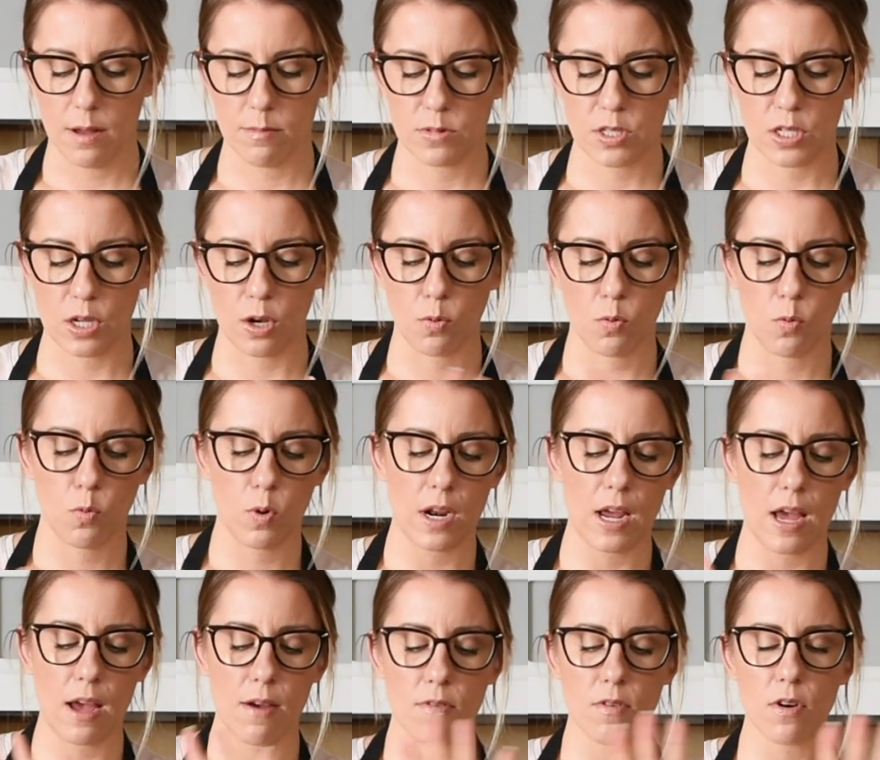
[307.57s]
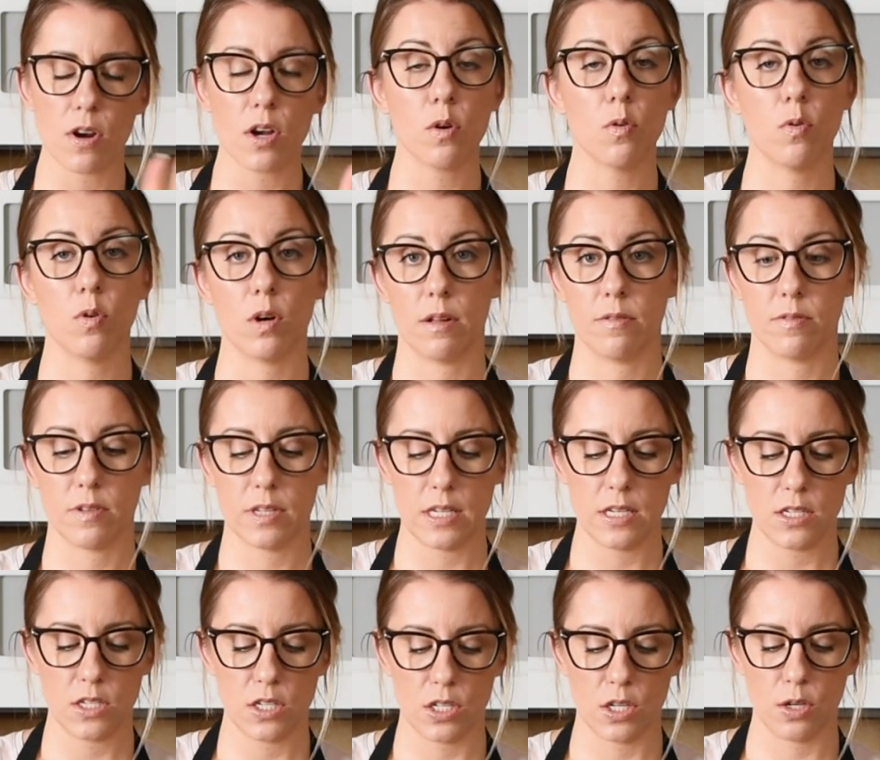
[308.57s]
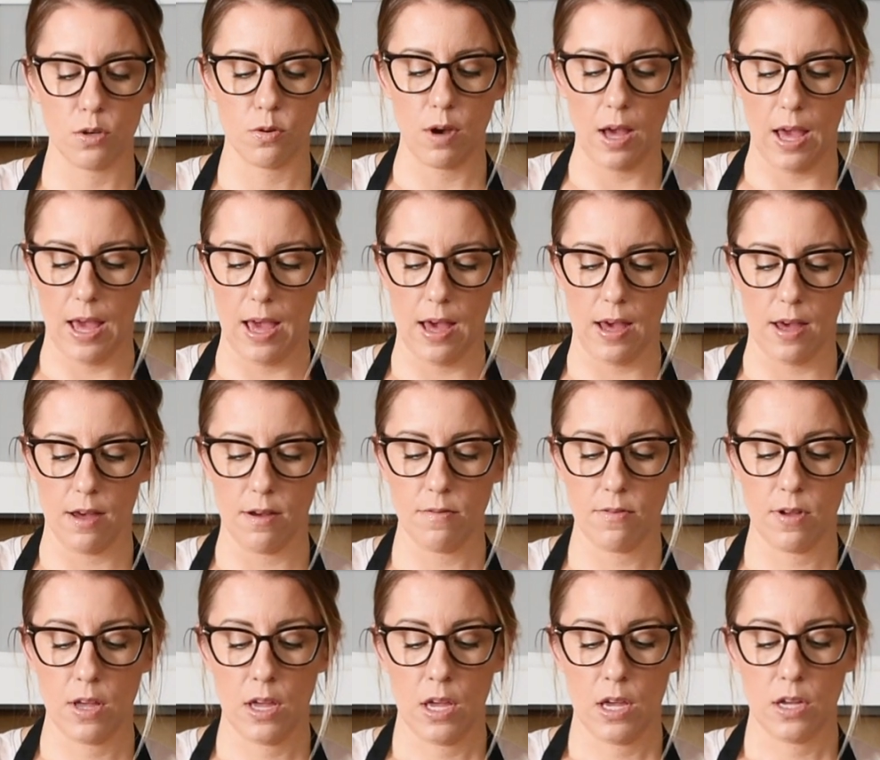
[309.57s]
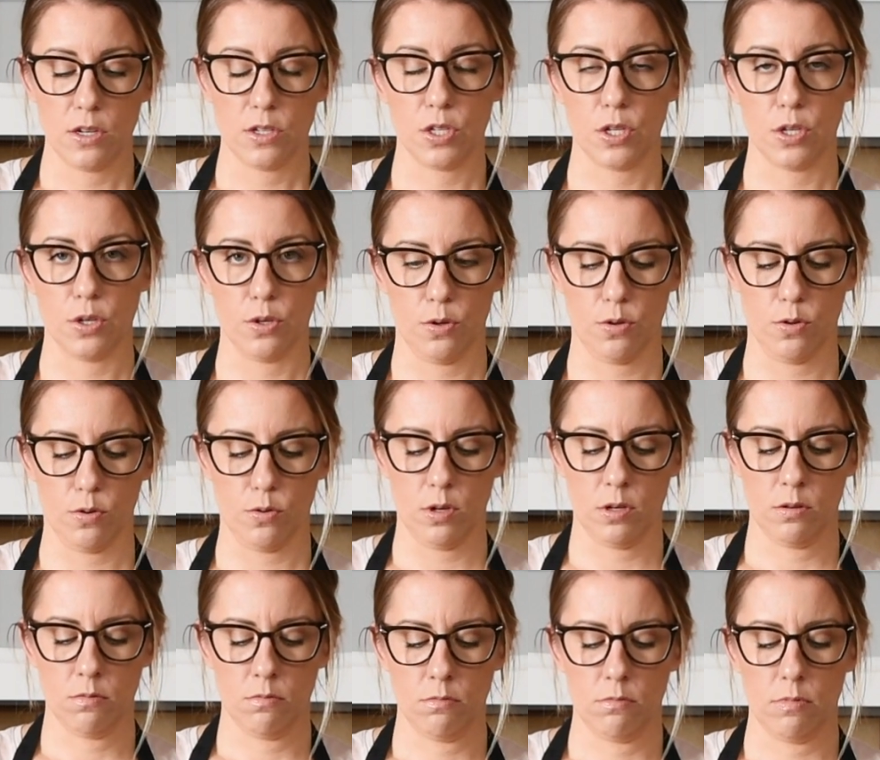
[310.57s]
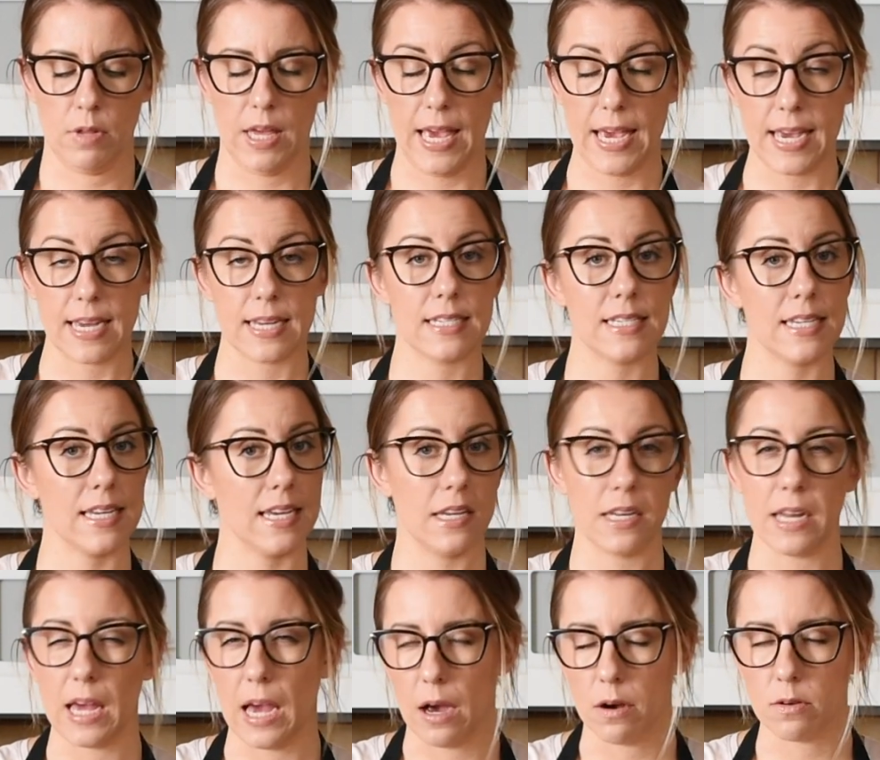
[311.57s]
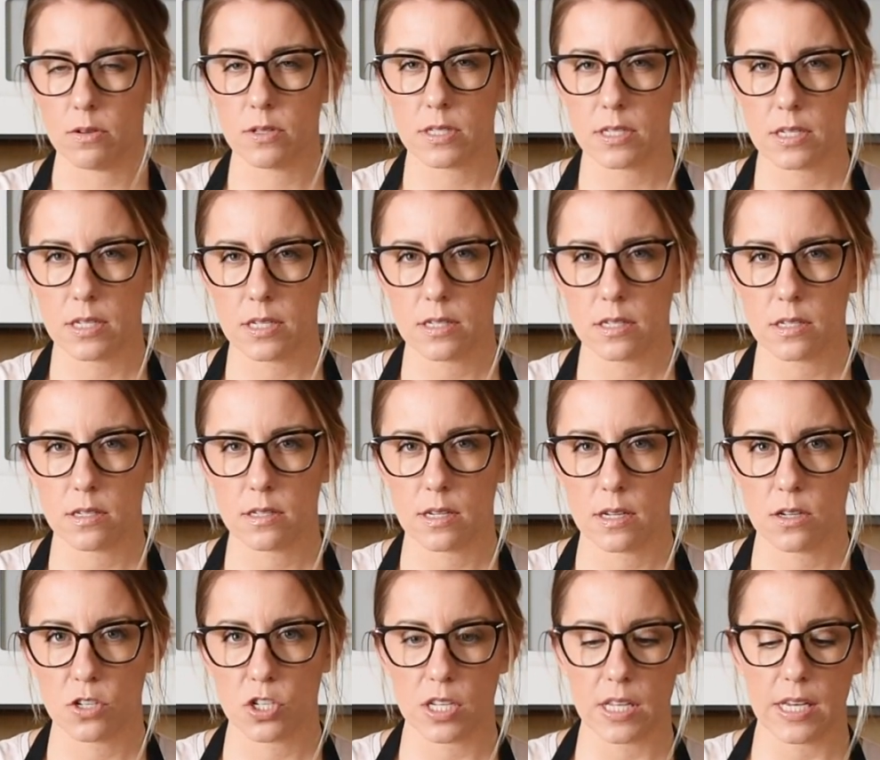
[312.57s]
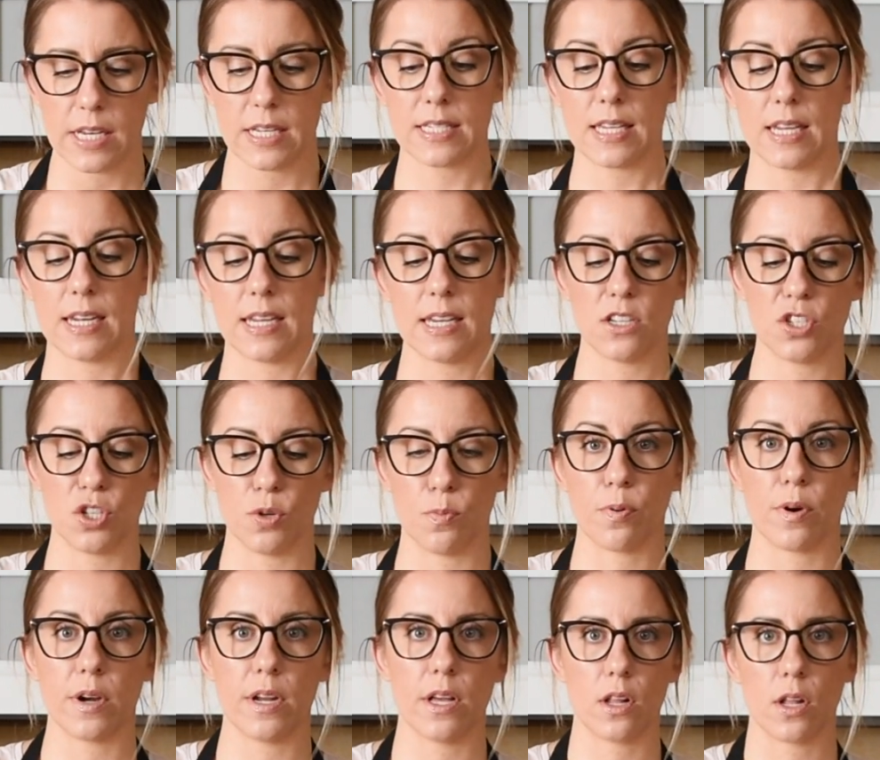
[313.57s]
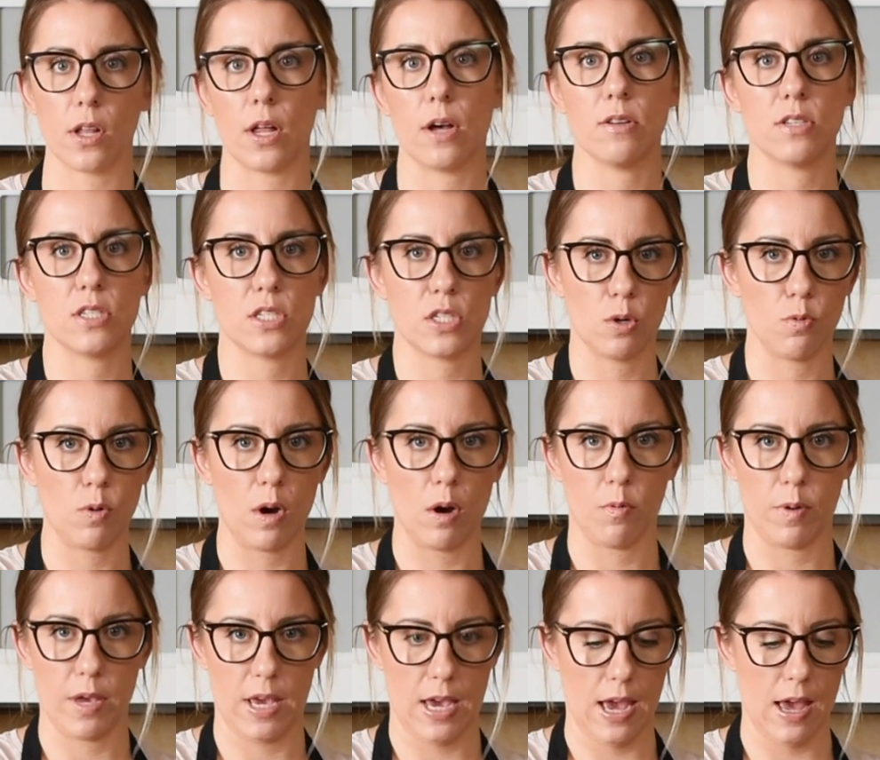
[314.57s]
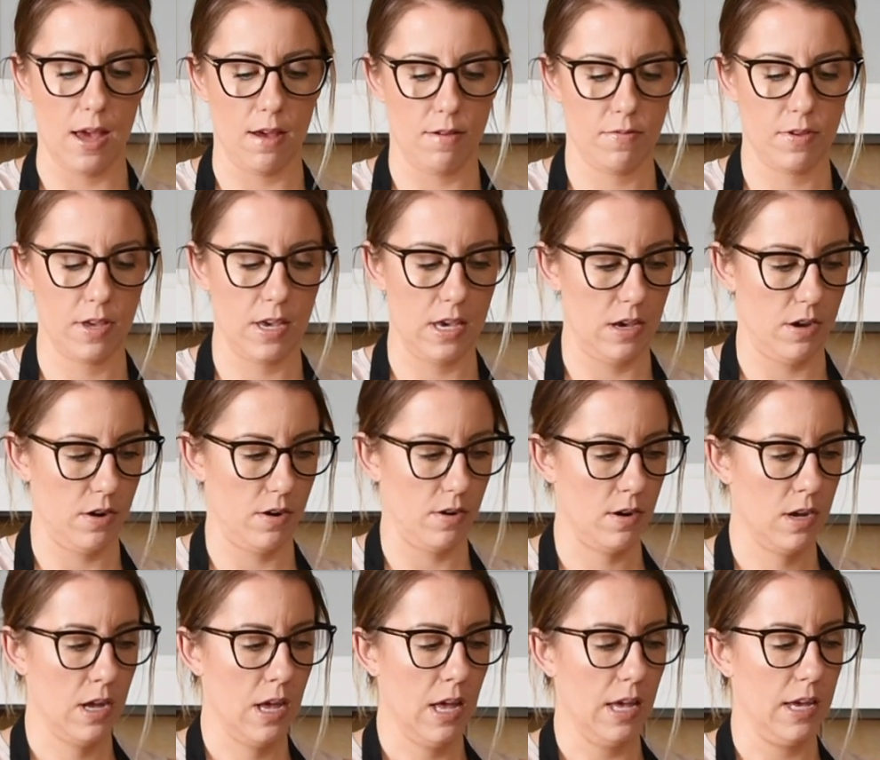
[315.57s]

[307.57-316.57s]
So whatever equivalent you have to 18 ounces essentially is going to get you pretty close to what we have here.